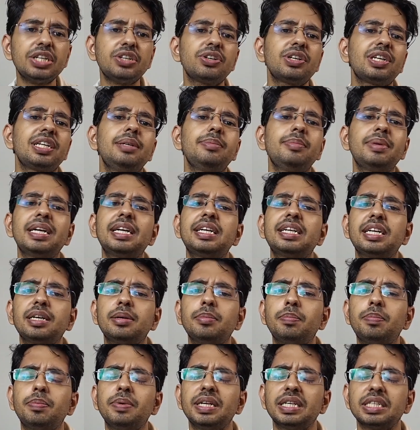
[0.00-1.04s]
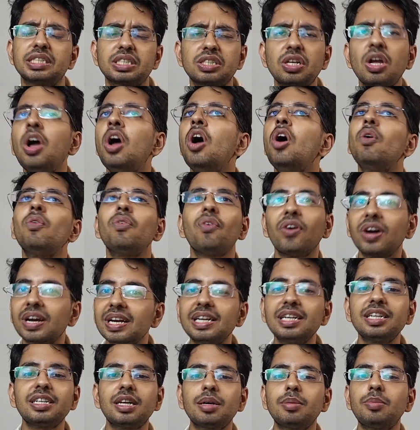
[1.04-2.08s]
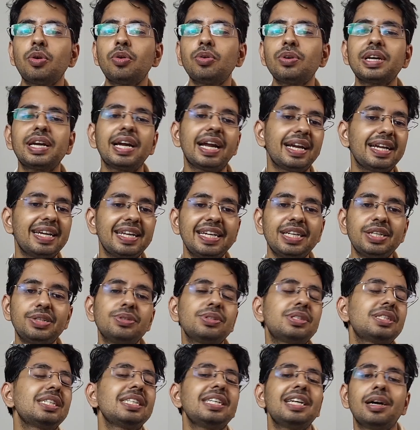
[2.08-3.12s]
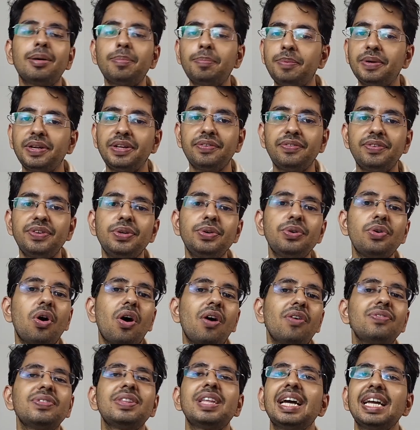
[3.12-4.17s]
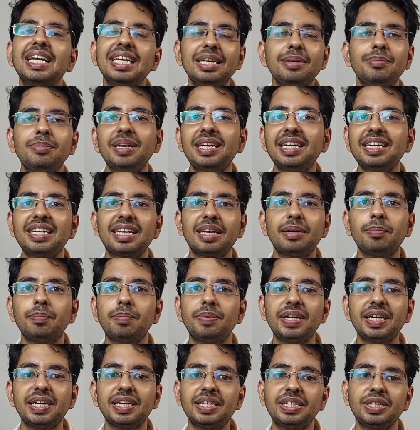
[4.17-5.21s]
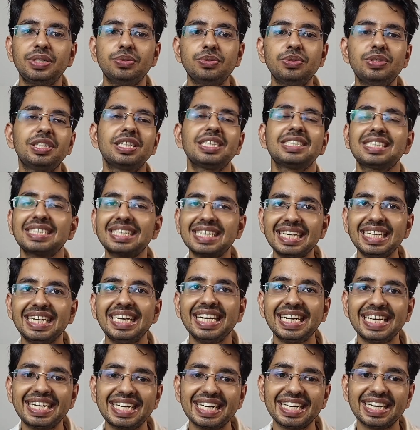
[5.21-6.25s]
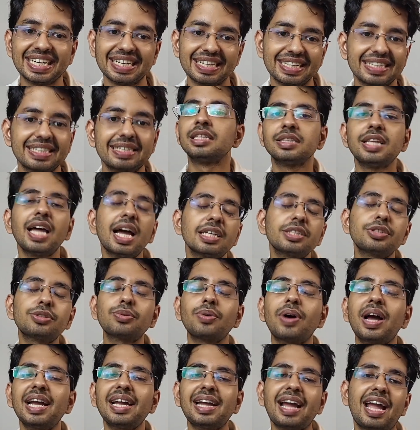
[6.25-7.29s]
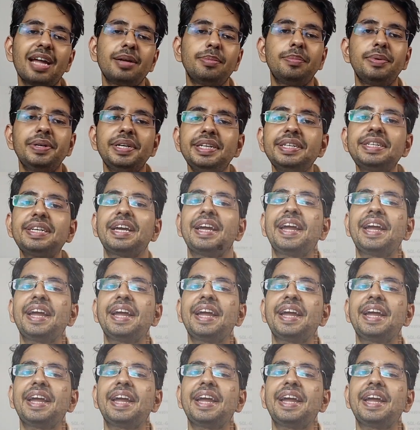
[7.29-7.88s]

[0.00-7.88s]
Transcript: your email templates. Forget about getting to see a preview of the email template you just created. That's why I built